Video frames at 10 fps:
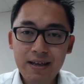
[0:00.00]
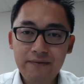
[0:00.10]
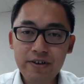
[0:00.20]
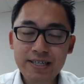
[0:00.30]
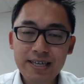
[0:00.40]

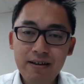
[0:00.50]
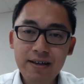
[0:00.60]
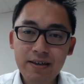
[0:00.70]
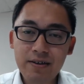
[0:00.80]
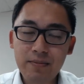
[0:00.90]
if you're
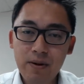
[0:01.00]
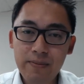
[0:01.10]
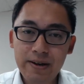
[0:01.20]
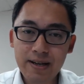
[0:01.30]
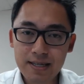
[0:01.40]
selling your
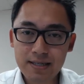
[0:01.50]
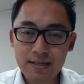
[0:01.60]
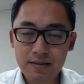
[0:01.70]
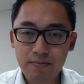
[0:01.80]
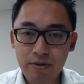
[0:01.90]
property
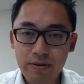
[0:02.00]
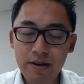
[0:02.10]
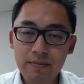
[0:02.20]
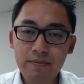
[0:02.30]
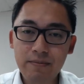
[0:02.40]
as a
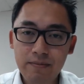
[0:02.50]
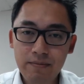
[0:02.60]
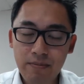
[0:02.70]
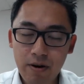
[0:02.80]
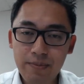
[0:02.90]
premium
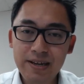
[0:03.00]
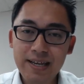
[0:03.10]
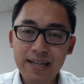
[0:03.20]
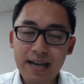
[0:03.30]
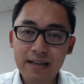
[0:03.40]

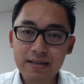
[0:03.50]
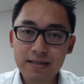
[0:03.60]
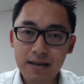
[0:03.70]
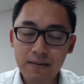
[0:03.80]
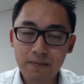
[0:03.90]
property that is